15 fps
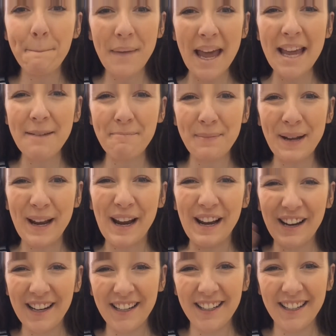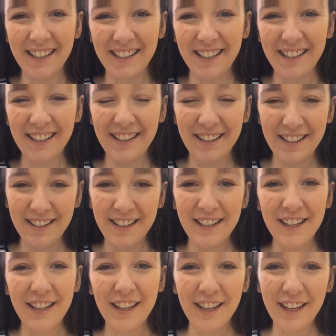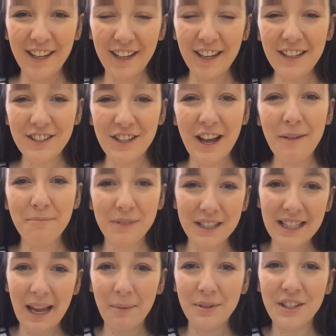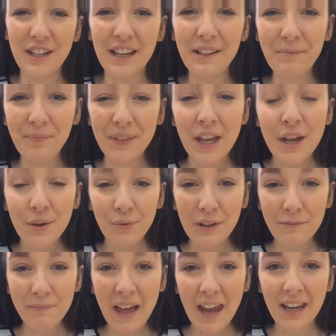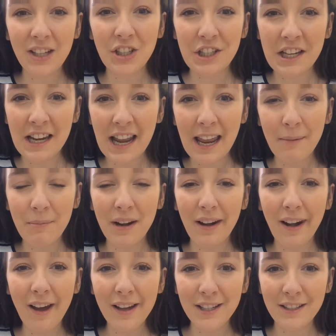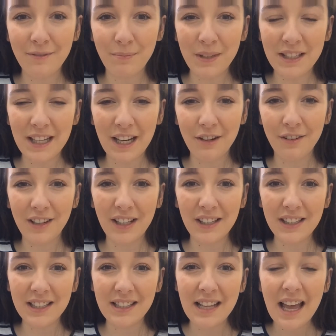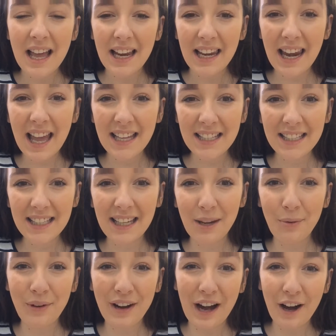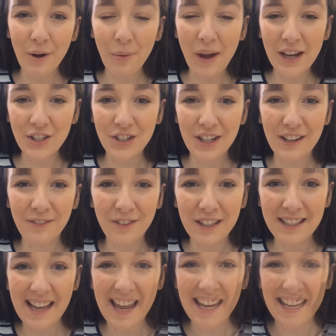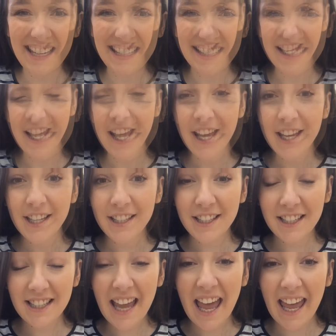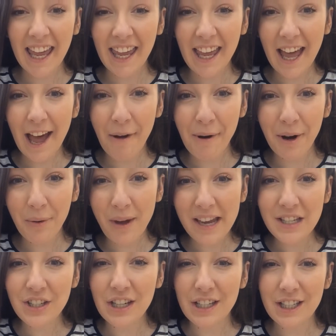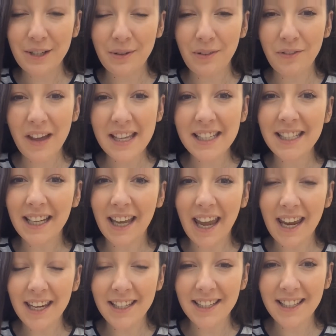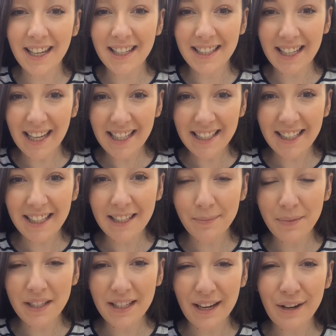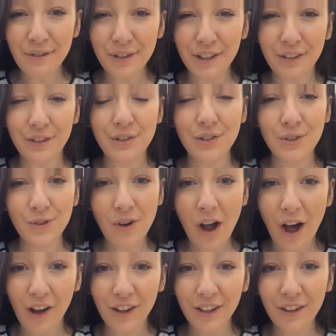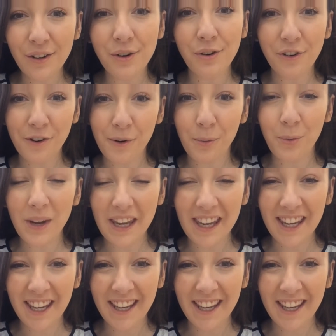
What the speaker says: Paper. Good job, reception. We've managed to name lots of materials. Let's see what our question of the day is. Today, our question to investigate is this material strong or weak?